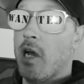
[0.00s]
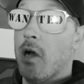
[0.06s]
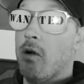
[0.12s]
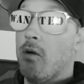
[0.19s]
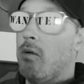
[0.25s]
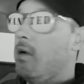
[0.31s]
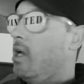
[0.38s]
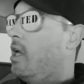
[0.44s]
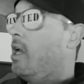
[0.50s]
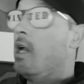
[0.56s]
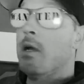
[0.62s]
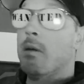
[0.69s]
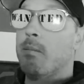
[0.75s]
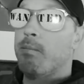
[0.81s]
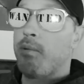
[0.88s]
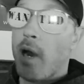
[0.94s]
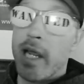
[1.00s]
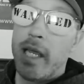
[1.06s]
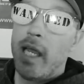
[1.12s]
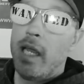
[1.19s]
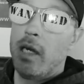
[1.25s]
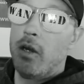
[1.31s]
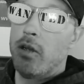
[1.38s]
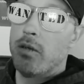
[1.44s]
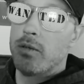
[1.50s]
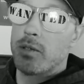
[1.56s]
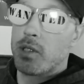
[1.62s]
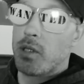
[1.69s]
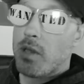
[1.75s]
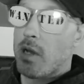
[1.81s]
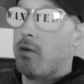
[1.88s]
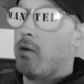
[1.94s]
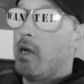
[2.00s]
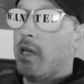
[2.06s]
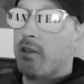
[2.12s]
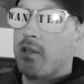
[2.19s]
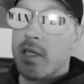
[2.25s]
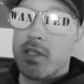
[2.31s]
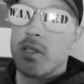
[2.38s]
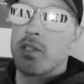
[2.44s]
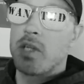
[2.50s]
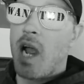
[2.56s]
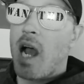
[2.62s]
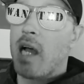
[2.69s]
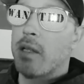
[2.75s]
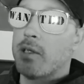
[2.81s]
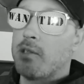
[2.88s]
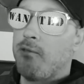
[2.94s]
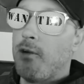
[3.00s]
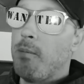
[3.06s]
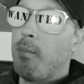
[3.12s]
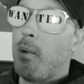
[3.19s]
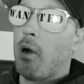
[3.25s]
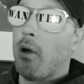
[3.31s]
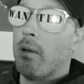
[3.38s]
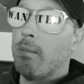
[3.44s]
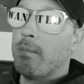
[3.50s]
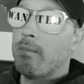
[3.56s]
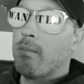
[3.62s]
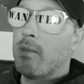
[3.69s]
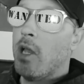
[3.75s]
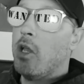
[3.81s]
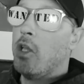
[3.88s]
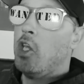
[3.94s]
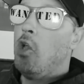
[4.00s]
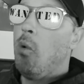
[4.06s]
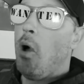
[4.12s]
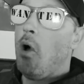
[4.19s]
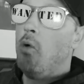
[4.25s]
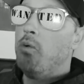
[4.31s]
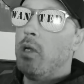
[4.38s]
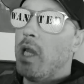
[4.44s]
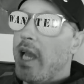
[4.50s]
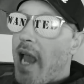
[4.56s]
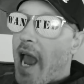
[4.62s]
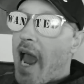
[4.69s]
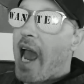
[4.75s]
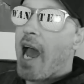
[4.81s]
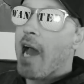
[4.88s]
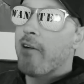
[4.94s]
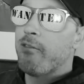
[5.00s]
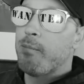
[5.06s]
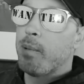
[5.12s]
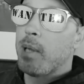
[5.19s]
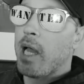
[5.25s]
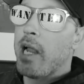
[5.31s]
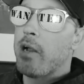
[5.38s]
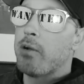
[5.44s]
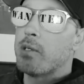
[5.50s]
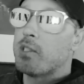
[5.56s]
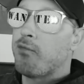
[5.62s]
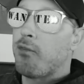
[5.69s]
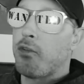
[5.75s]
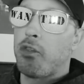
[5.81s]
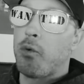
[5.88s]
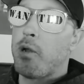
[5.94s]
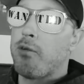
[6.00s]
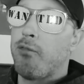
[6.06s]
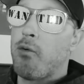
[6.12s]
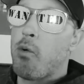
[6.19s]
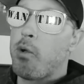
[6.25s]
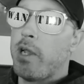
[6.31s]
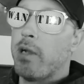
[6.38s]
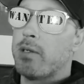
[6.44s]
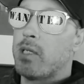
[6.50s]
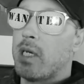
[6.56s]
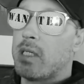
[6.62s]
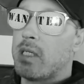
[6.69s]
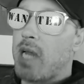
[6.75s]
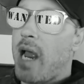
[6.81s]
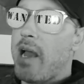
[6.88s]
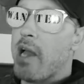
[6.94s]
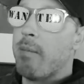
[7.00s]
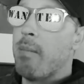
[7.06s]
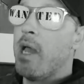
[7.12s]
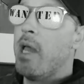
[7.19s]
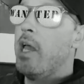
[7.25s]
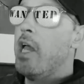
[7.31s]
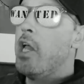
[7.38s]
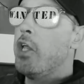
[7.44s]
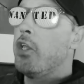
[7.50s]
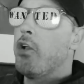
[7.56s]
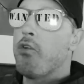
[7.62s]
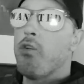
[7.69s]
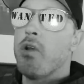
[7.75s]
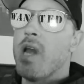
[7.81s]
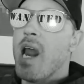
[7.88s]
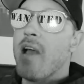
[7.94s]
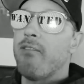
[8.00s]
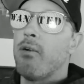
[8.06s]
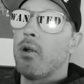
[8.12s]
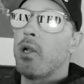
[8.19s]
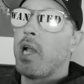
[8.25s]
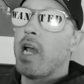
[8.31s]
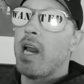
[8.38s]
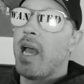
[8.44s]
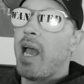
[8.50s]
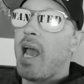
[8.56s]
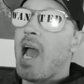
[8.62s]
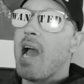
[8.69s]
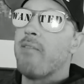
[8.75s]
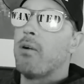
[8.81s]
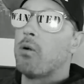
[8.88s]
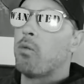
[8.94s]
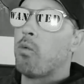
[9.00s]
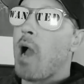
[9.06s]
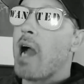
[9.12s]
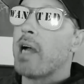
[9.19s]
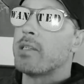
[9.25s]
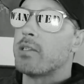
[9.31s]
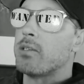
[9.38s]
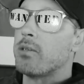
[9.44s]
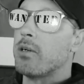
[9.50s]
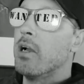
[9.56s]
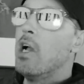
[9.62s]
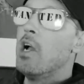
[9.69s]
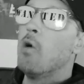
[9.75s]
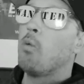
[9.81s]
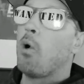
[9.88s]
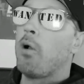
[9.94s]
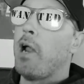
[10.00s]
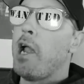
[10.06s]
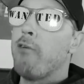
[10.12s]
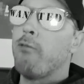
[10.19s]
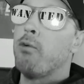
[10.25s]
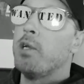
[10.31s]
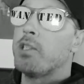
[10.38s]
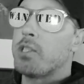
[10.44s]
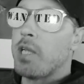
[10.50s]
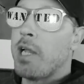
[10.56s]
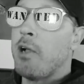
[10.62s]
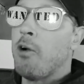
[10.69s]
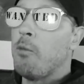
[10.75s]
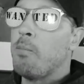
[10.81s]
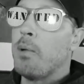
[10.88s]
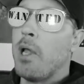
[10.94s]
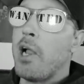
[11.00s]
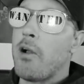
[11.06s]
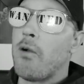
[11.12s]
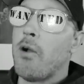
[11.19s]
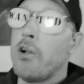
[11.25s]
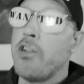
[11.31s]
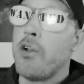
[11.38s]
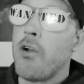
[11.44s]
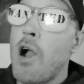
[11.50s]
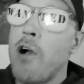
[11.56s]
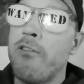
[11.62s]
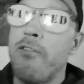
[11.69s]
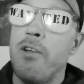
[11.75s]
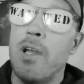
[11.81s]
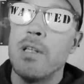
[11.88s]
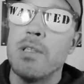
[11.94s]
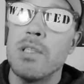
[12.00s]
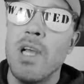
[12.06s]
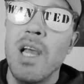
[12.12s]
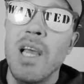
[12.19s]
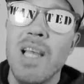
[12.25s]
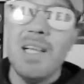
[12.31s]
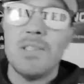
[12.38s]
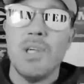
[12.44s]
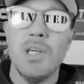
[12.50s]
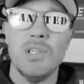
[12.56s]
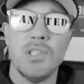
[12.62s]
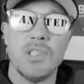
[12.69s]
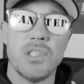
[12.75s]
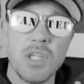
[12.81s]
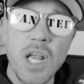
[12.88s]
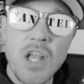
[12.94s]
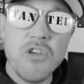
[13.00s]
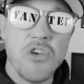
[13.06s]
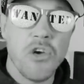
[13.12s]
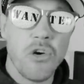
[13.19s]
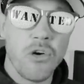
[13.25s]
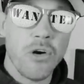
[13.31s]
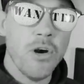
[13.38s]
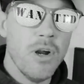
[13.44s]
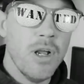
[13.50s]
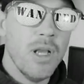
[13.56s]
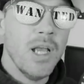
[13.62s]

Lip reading: No. Breaking news, though. This is college football. You only have players for 3 or 4 years at a time. You're never going to have a roster where every single player on your offense is a senior